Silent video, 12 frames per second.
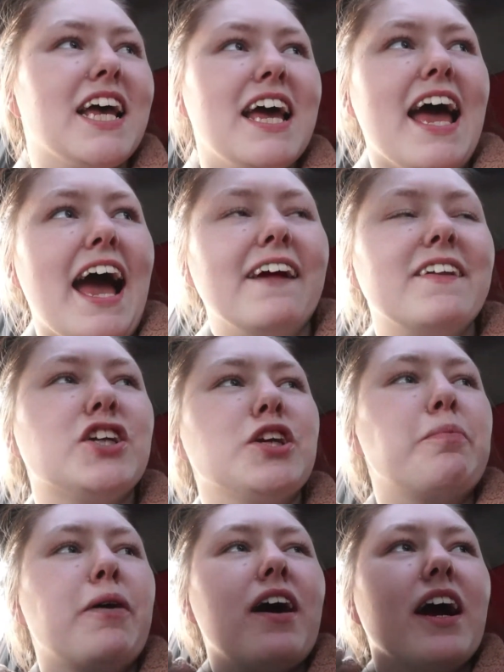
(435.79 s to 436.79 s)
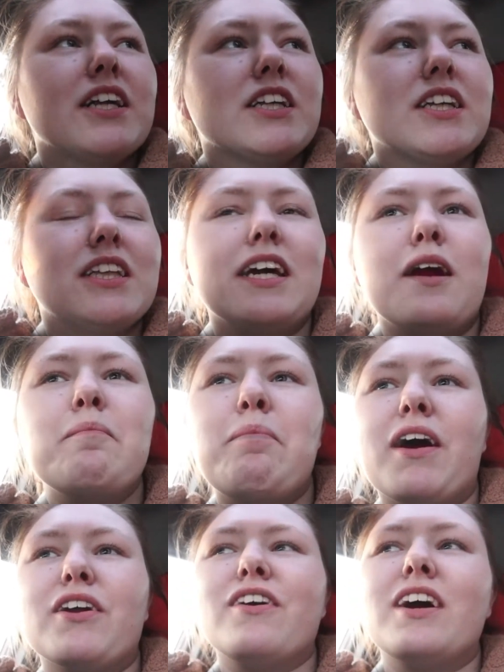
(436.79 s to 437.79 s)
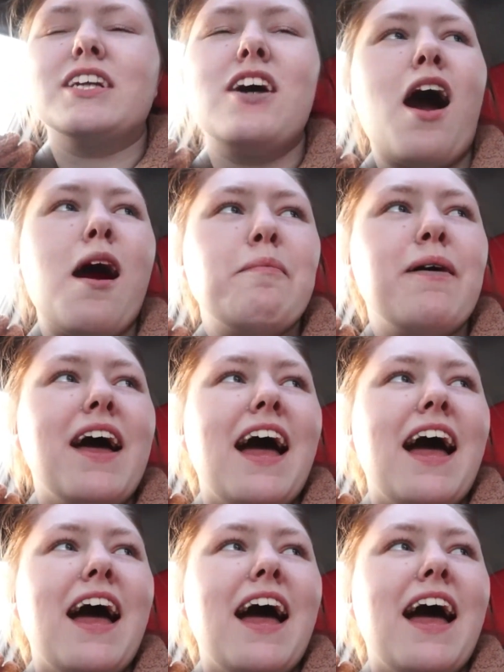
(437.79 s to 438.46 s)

and then she put a thing of butter on top,